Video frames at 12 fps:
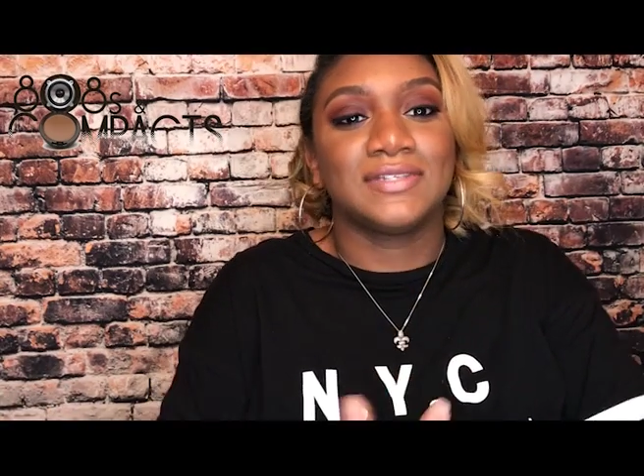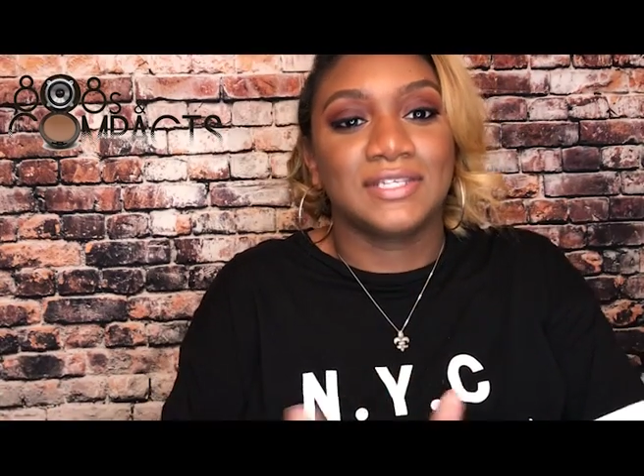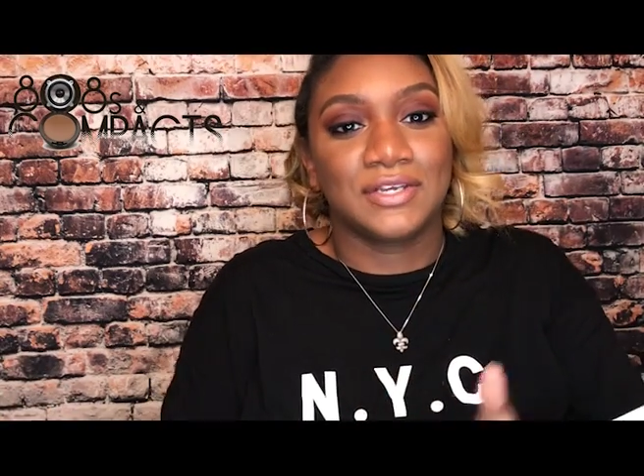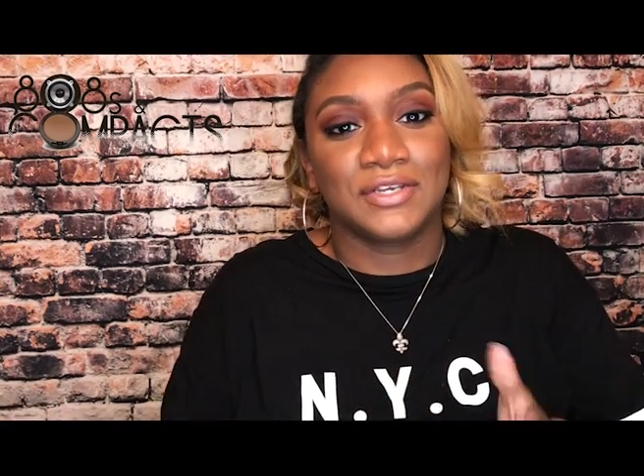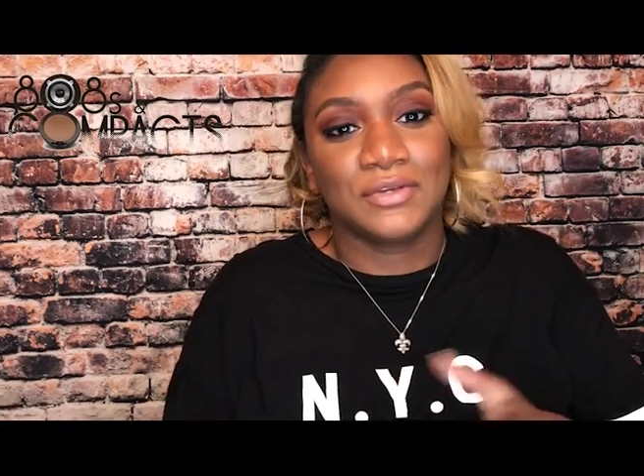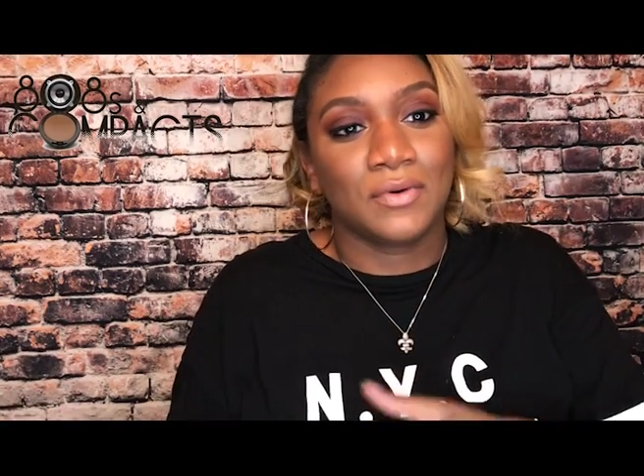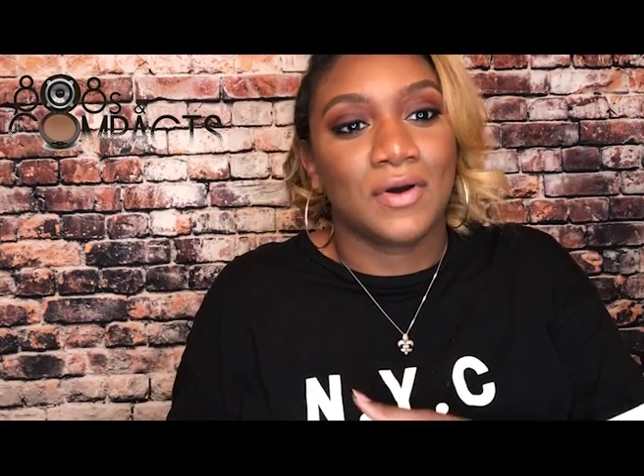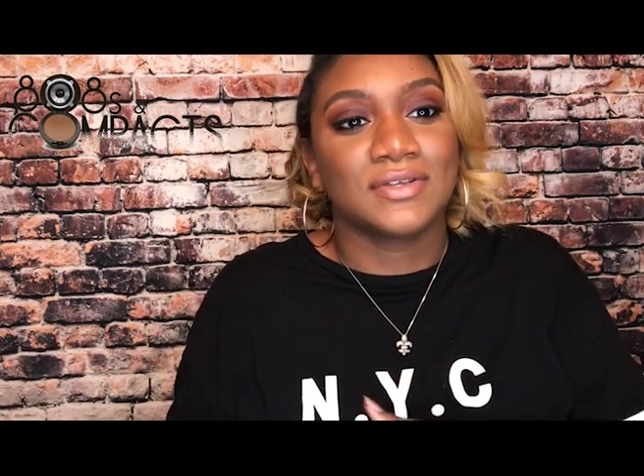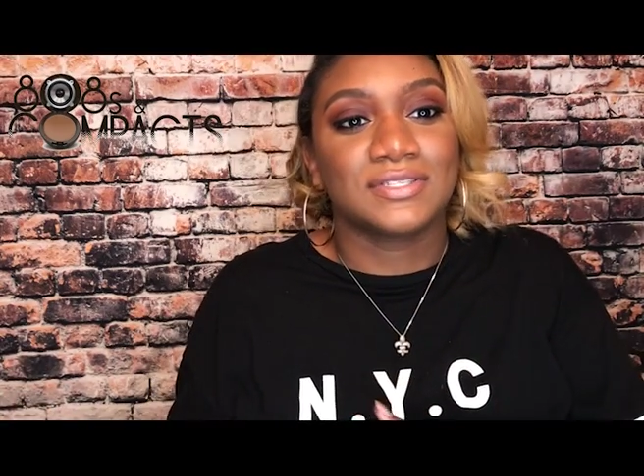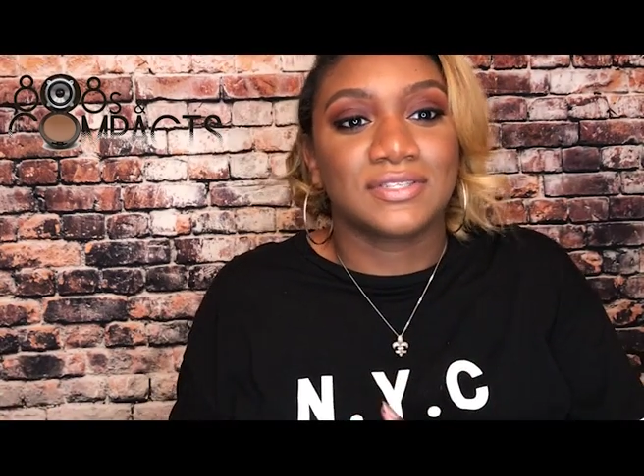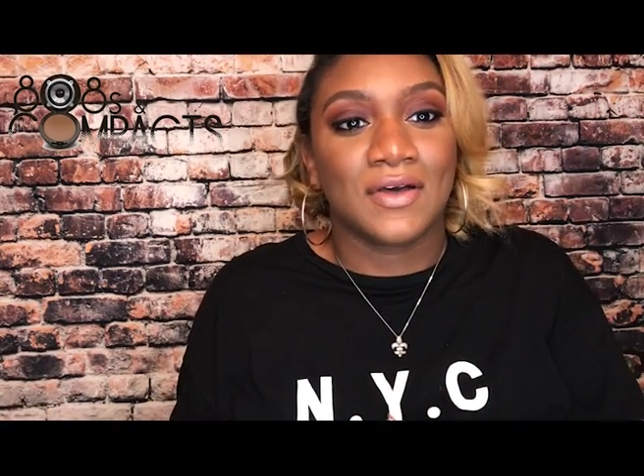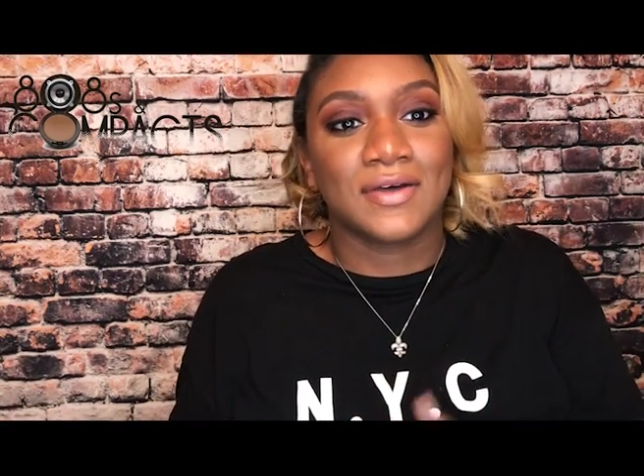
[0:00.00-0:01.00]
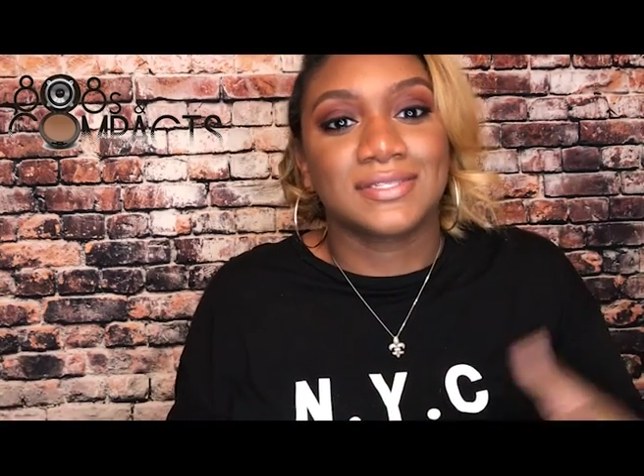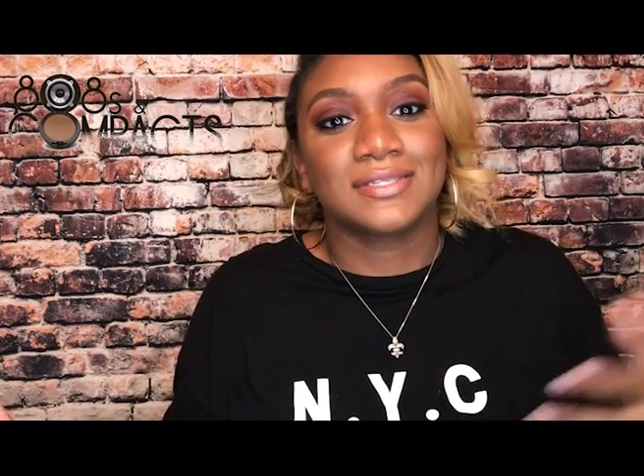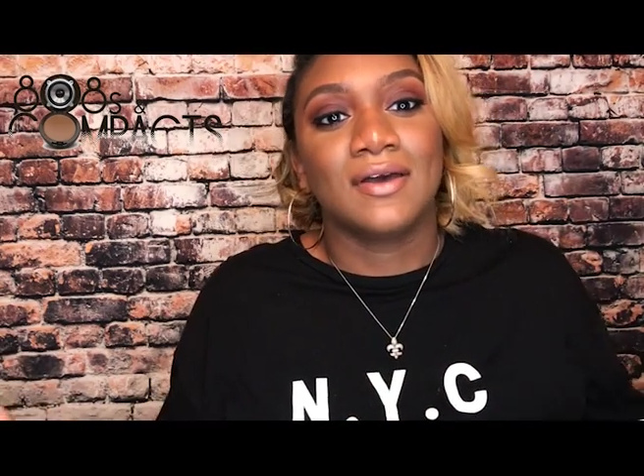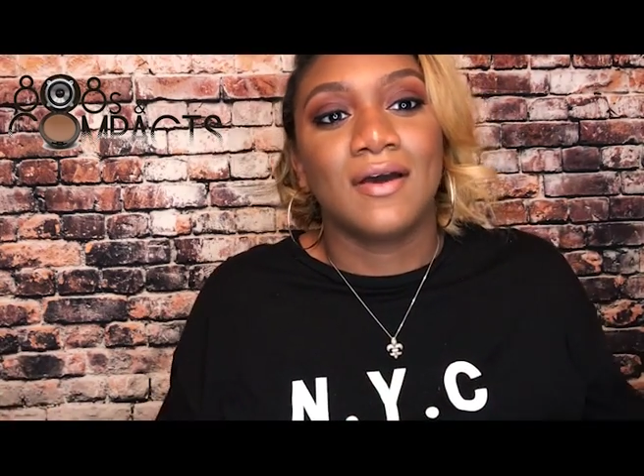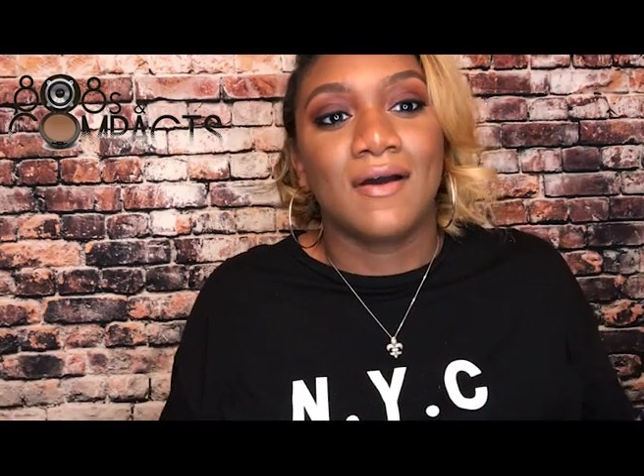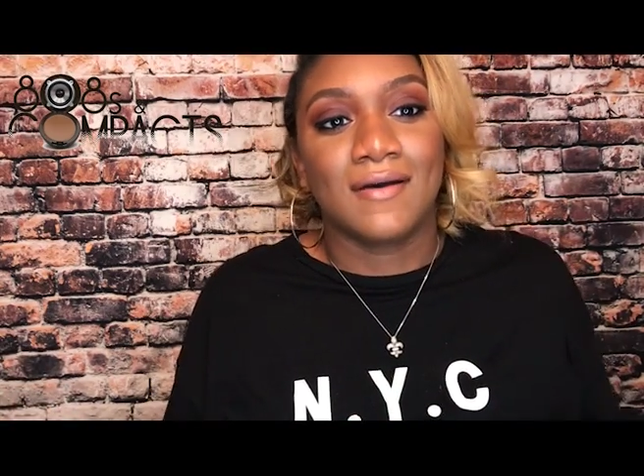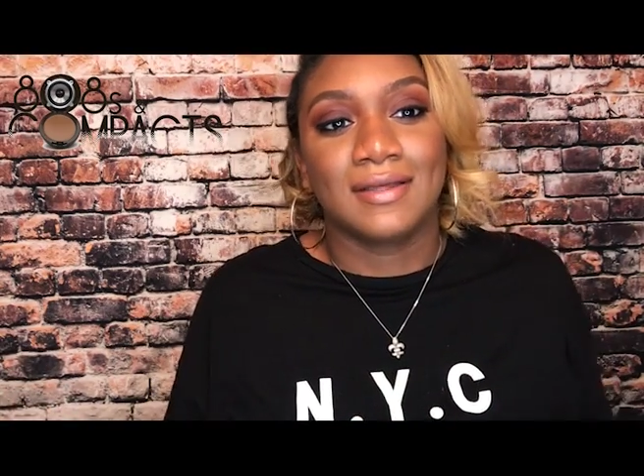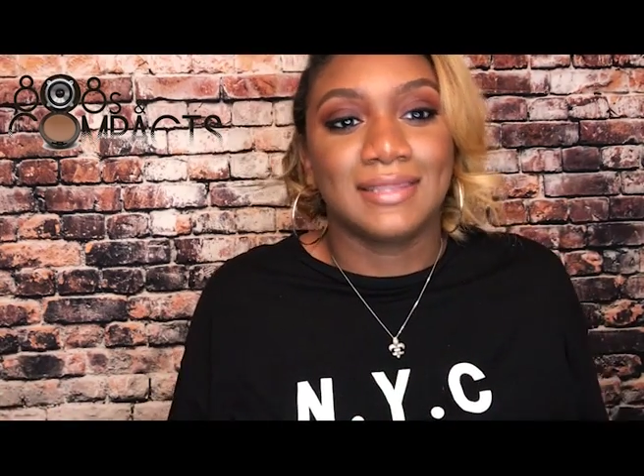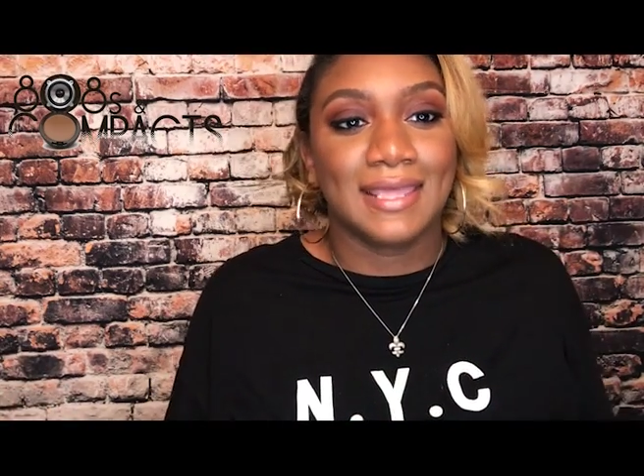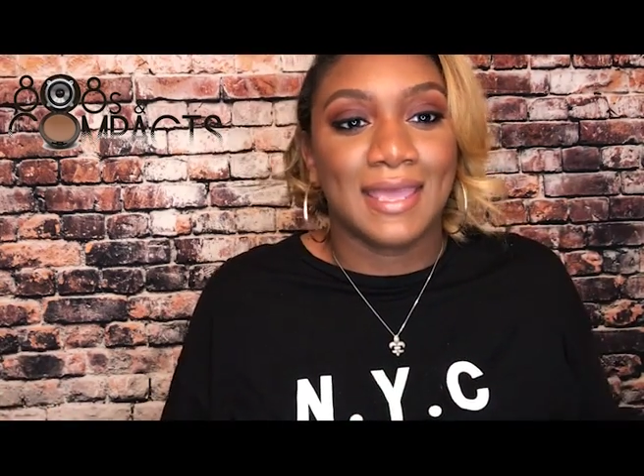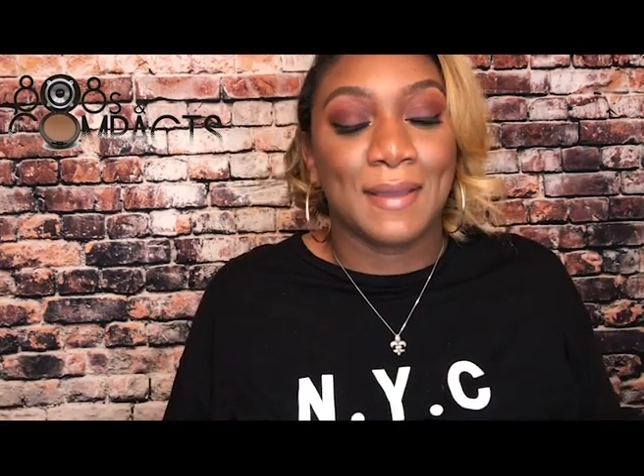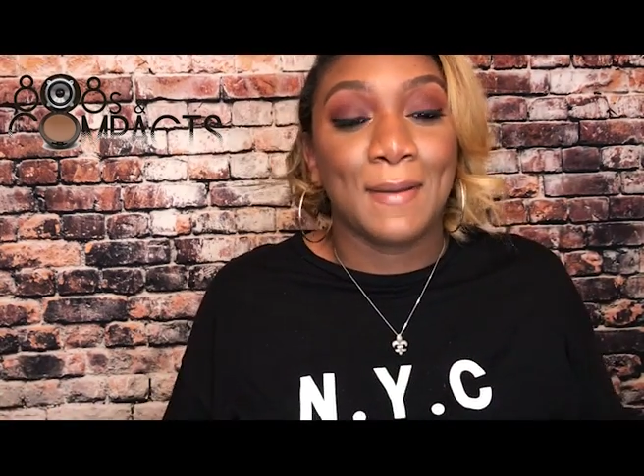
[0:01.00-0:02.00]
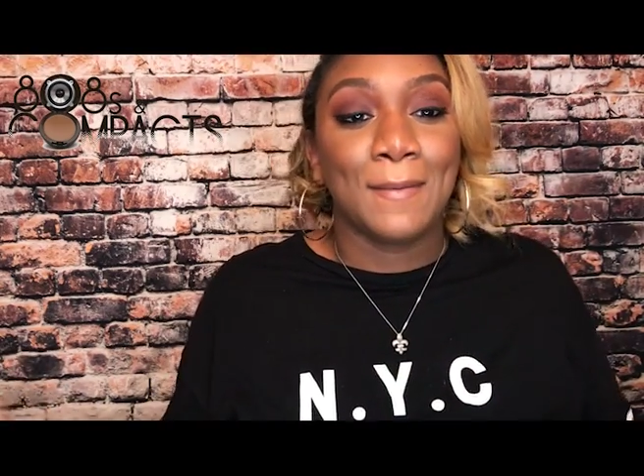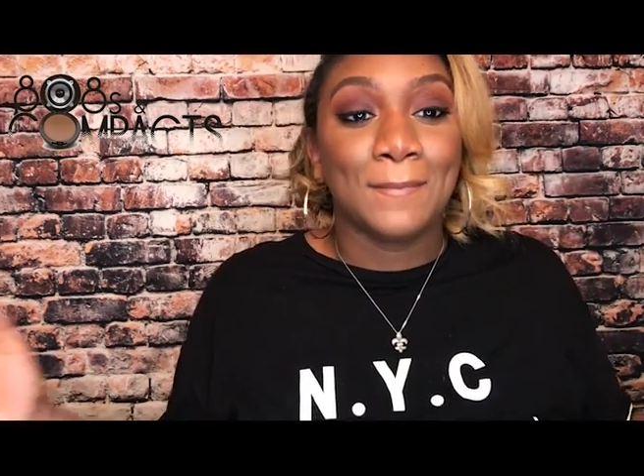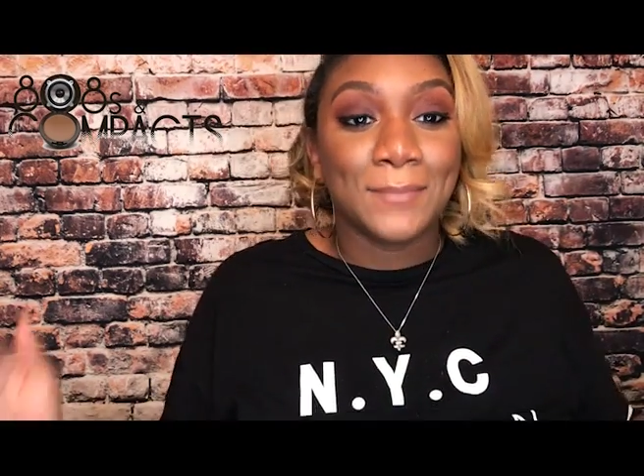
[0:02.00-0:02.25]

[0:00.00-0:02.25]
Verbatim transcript: to hear you all's thoughts on that.